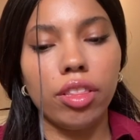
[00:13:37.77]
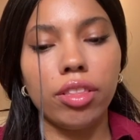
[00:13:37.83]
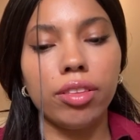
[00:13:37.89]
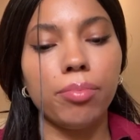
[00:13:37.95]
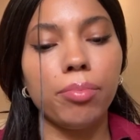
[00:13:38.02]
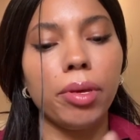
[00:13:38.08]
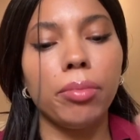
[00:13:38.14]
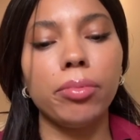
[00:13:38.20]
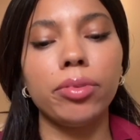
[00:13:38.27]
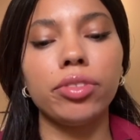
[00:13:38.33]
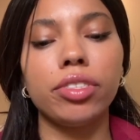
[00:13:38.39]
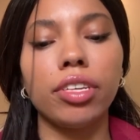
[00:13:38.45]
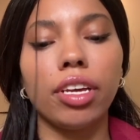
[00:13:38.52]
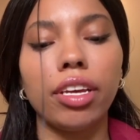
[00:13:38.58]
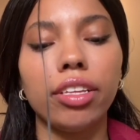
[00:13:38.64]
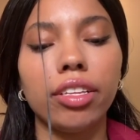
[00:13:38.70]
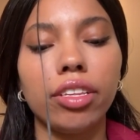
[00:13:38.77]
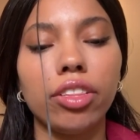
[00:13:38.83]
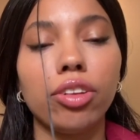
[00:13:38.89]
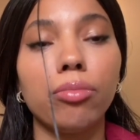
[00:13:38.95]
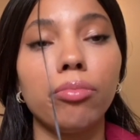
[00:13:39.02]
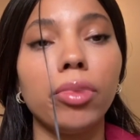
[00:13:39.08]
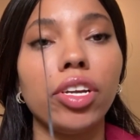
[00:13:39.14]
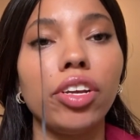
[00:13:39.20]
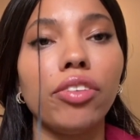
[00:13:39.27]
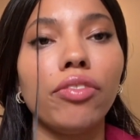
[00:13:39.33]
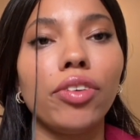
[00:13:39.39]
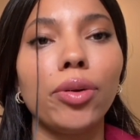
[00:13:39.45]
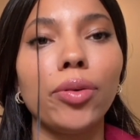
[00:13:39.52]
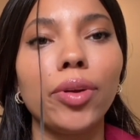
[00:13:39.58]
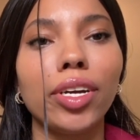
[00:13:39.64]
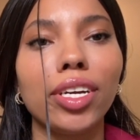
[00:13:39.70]
people say that they're money
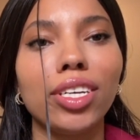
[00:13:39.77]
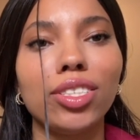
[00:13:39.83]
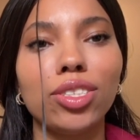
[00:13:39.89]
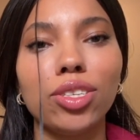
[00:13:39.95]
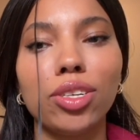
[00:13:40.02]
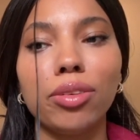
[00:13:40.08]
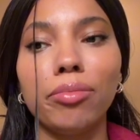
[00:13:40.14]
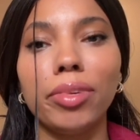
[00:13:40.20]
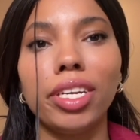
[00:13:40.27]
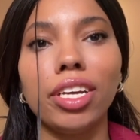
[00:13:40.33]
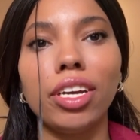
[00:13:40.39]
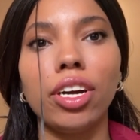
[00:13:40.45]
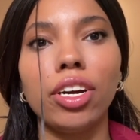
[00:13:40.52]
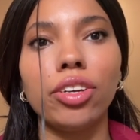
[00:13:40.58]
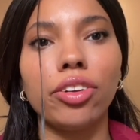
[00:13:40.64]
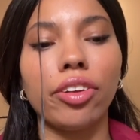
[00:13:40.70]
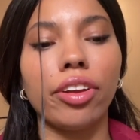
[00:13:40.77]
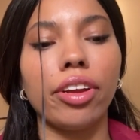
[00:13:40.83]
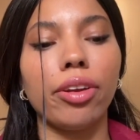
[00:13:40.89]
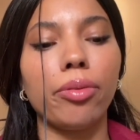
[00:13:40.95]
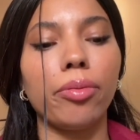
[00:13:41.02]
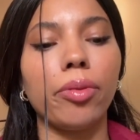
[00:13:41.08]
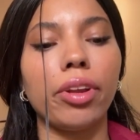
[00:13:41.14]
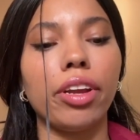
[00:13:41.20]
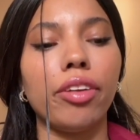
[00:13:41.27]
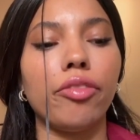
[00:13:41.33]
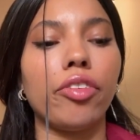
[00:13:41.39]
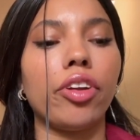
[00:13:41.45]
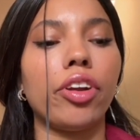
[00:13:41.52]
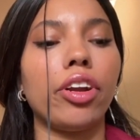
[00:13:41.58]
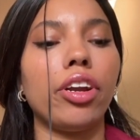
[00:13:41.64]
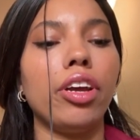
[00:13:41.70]
focused or money hungry or
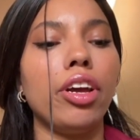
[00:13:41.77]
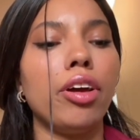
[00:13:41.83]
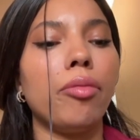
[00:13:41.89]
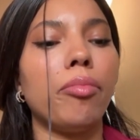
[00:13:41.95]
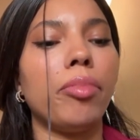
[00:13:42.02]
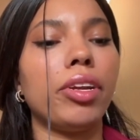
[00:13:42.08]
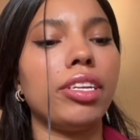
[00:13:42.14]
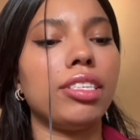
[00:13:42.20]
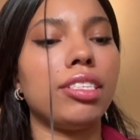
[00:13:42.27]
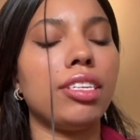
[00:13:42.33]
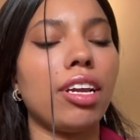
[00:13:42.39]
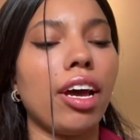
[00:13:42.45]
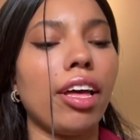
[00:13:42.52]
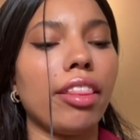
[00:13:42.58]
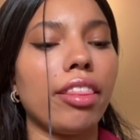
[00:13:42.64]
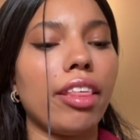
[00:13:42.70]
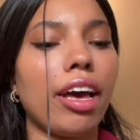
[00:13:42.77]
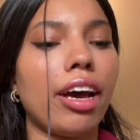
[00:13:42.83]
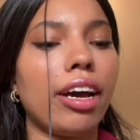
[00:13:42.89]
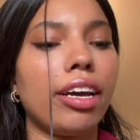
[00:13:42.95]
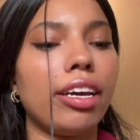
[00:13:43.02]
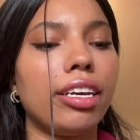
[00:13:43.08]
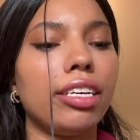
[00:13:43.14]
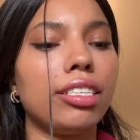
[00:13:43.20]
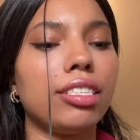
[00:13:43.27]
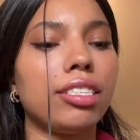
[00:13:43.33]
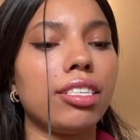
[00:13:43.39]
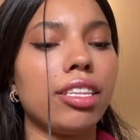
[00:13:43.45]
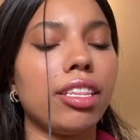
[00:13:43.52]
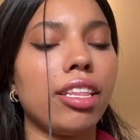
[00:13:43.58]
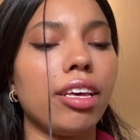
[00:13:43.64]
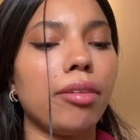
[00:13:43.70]
whatever, but it's not that. It's
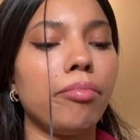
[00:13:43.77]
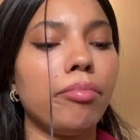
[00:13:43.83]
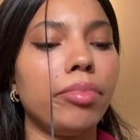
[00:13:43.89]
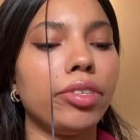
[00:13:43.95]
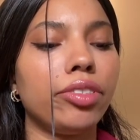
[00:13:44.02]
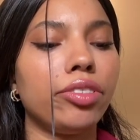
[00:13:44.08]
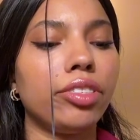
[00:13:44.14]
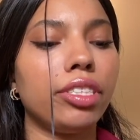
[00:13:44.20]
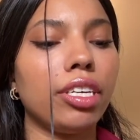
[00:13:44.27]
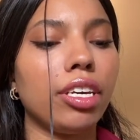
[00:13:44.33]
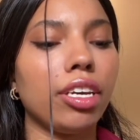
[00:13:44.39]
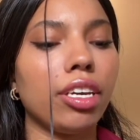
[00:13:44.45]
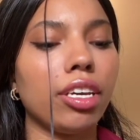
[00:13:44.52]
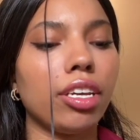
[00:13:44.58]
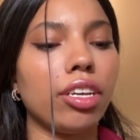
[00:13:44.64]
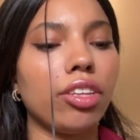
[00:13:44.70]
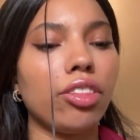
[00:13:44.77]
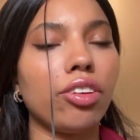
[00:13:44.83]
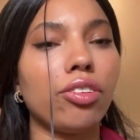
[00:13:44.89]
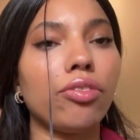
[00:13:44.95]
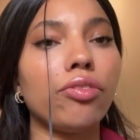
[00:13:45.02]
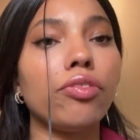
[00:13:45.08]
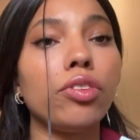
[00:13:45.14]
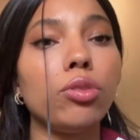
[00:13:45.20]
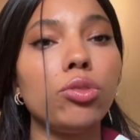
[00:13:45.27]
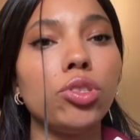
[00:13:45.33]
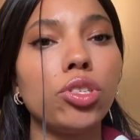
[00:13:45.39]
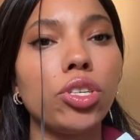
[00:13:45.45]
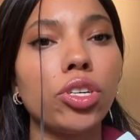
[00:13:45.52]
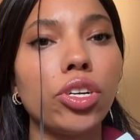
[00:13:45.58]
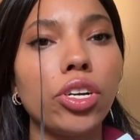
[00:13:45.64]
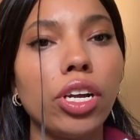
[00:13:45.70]
them building their
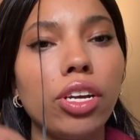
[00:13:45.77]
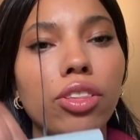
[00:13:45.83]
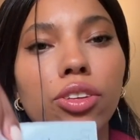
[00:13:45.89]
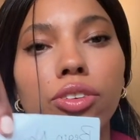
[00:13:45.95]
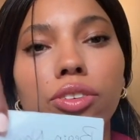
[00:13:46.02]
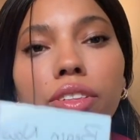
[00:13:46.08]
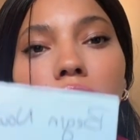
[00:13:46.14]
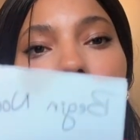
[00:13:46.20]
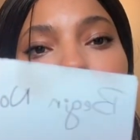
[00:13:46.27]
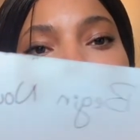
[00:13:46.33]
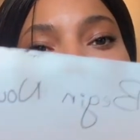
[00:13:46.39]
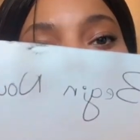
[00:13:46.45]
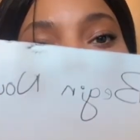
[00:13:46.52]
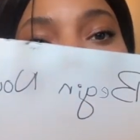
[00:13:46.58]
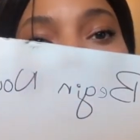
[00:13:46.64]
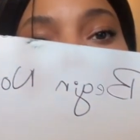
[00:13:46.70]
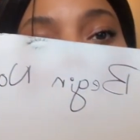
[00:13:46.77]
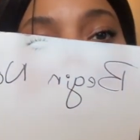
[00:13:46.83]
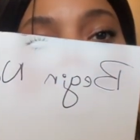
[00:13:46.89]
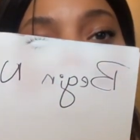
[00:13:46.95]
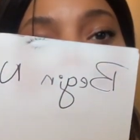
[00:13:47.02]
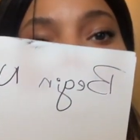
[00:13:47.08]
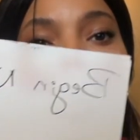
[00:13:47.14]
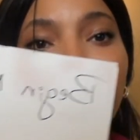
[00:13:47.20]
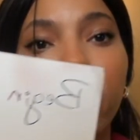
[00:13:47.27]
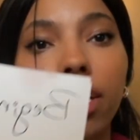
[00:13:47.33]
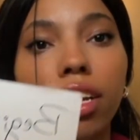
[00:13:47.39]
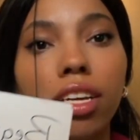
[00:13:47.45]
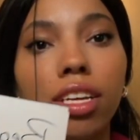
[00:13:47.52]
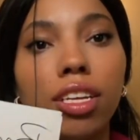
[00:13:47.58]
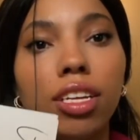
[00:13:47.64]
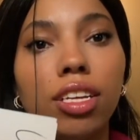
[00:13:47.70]
future and their legacy, okay?
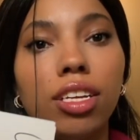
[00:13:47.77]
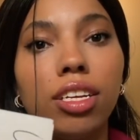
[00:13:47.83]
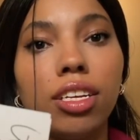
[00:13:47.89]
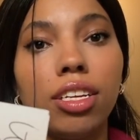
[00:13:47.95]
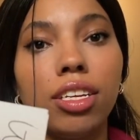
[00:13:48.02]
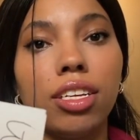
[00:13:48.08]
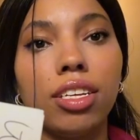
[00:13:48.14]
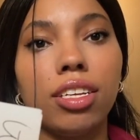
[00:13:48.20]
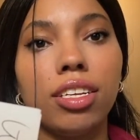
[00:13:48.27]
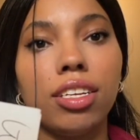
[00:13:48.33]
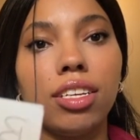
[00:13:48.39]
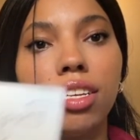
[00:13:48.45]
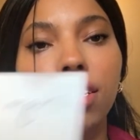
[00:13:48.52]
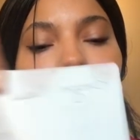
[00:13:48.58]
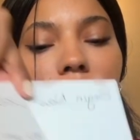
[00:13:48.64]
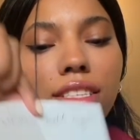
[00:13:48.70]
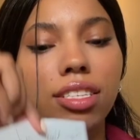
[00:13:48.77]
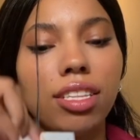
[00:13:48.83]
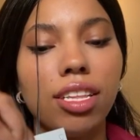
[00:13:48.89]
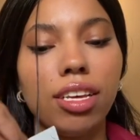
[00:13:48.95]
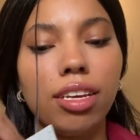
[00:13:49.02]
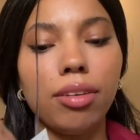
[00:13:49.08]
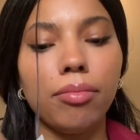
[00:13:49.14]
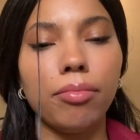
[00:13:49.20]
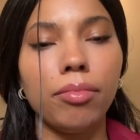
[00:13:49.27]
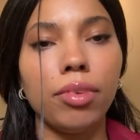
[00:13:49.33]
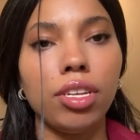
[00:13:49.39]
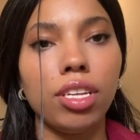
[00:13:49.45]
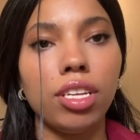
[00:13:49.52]
It's them